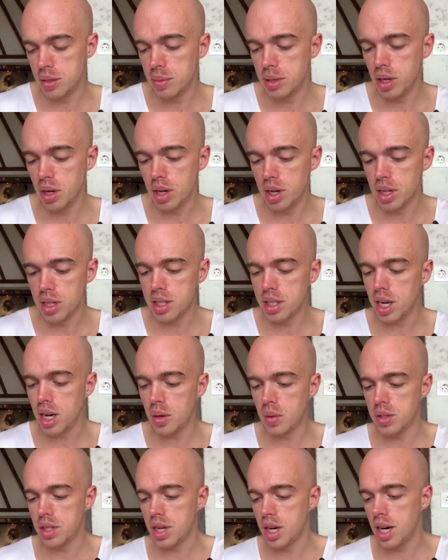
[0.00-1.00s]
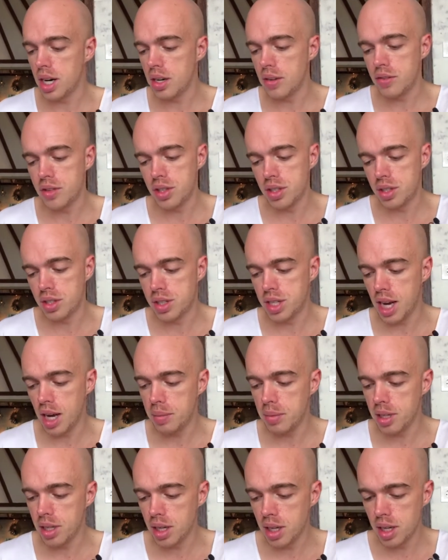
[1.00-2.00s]
be honest, I was kind of just
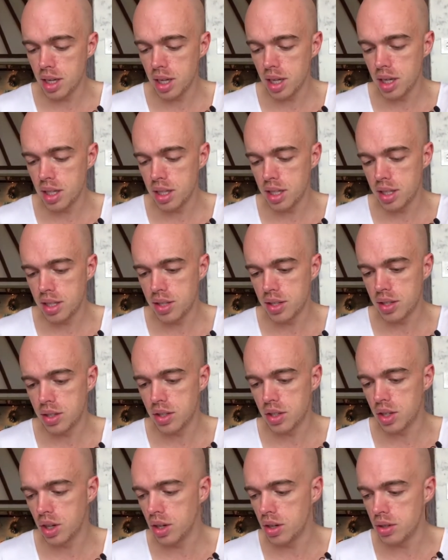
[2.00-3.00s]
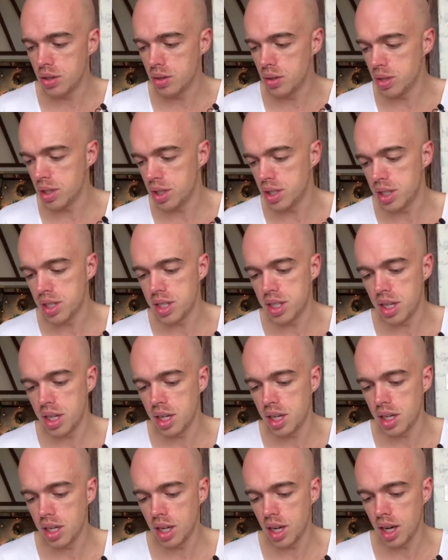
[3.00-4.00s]
dabbling in this journal just to
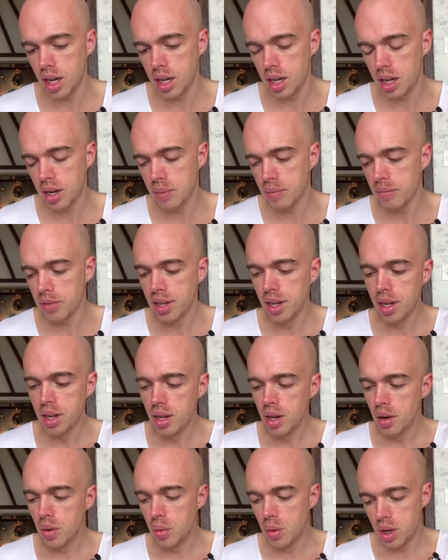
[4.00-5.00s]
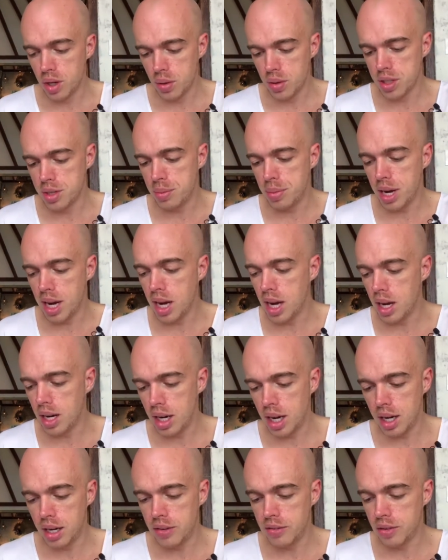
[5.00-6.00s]
see like what it was
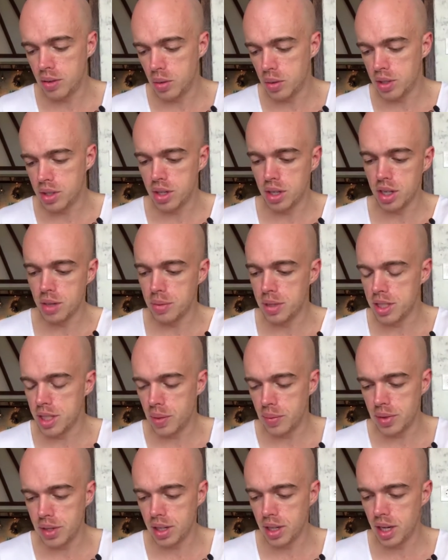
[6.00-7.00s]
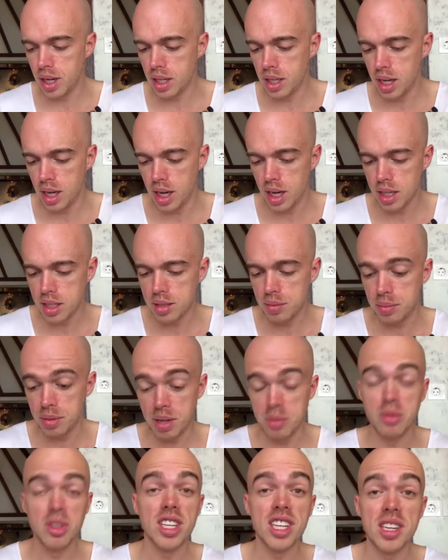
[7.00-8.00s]
about and if it was going to be something that I liked, but
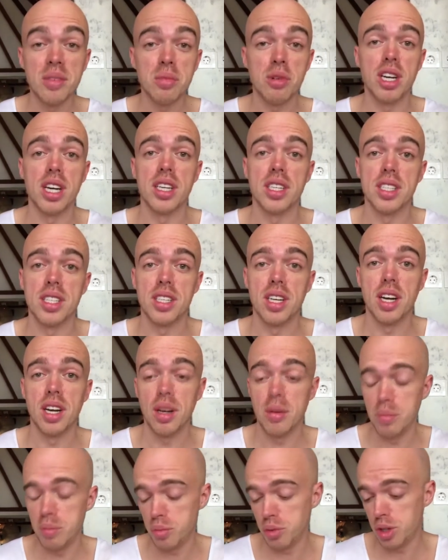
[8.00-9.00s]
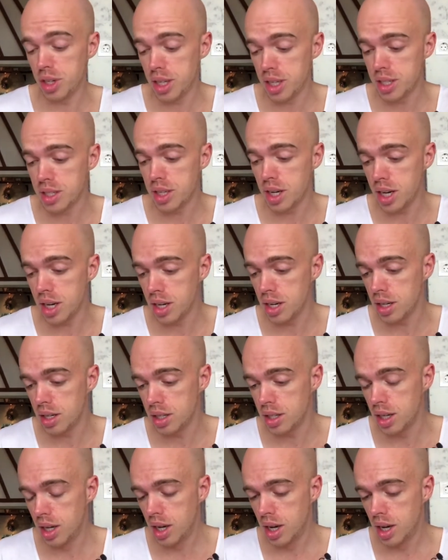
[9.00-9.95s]
I'm really impressed. I'm really excited